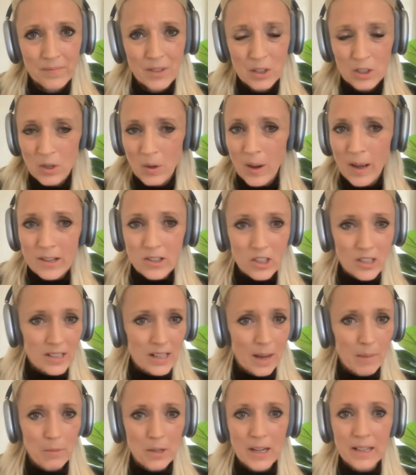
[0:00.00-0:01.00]
so I just
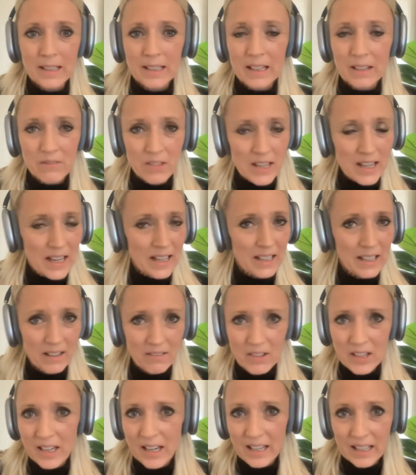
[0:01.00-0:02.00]
kept on giving and
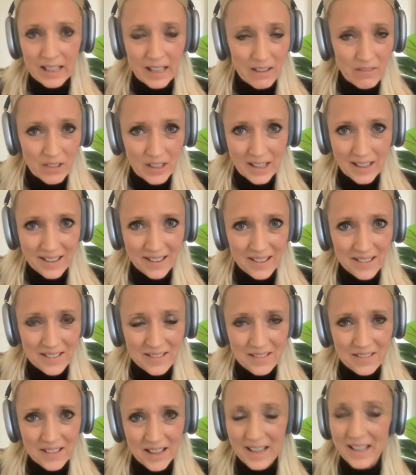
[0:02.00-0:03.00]
giving and giving
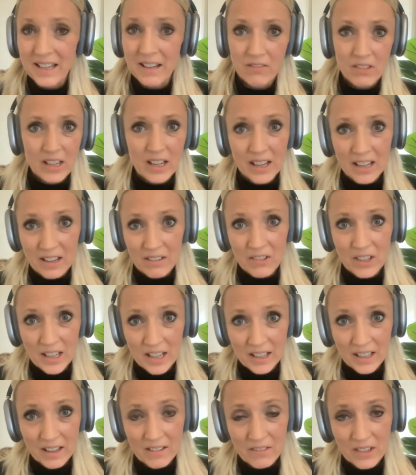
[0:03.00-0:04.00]
and giving and giving
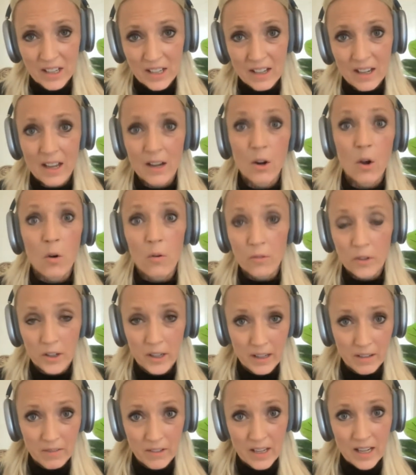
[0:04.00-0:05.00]
and giving and over
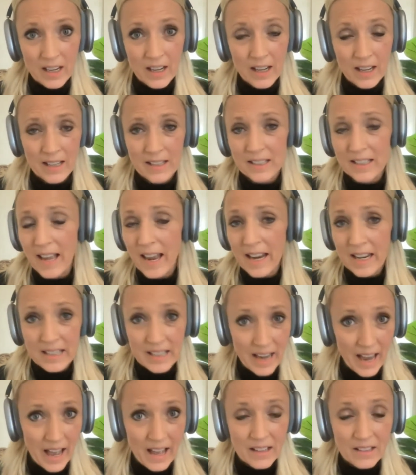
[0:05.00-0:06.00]
giving and saying
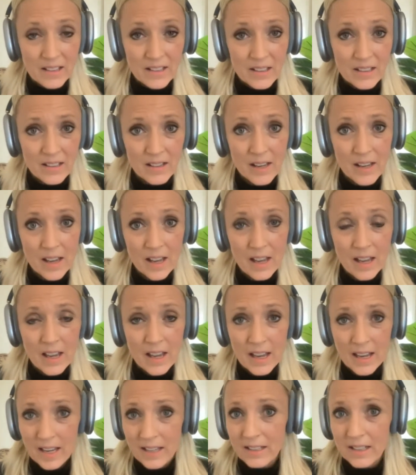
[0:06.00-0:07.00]
yes
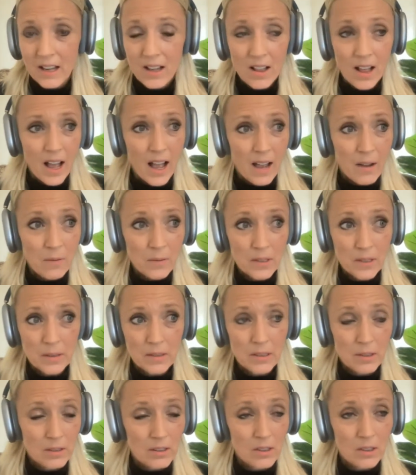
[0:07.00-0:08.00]
until I was
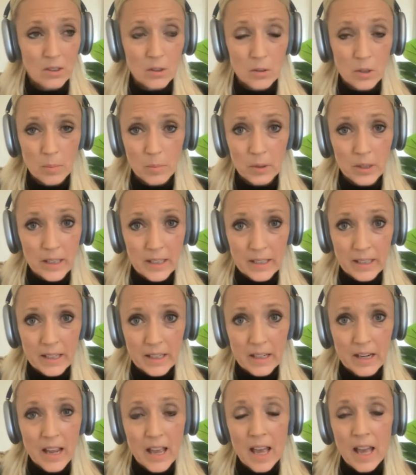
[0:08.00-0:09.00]
so
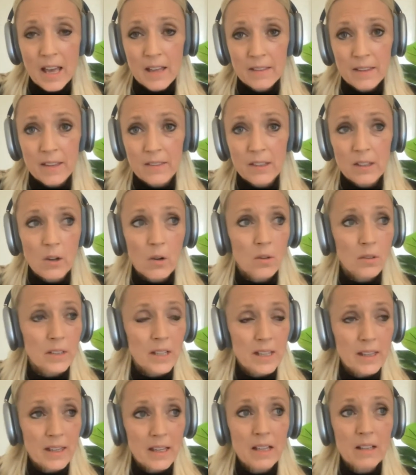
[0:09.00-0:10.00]
depleted that the
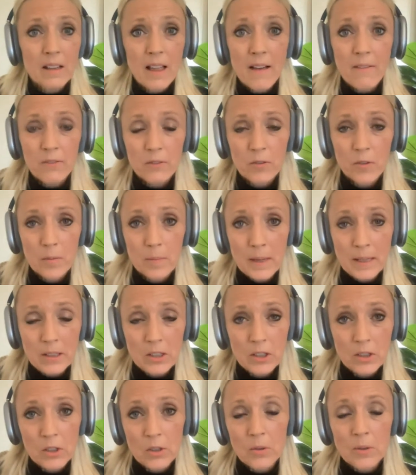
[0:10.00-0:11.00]
only thing left for me
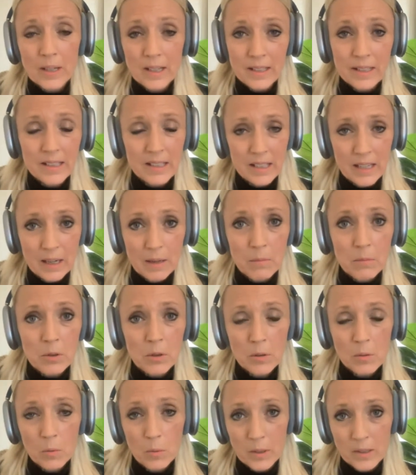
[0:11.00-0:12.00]
to do, it seemed,
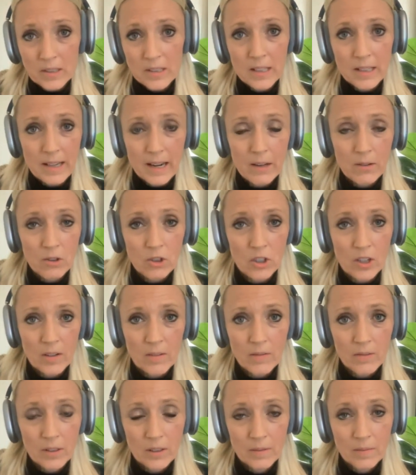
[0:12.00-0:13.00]
was to
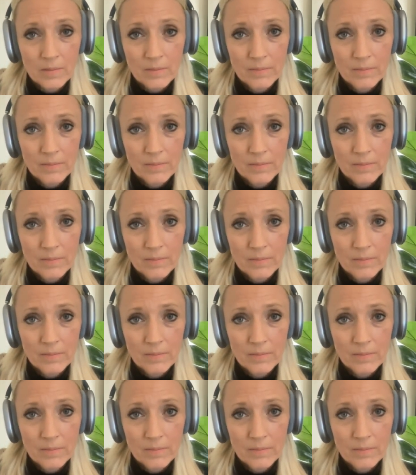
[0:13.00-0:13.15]
downshift,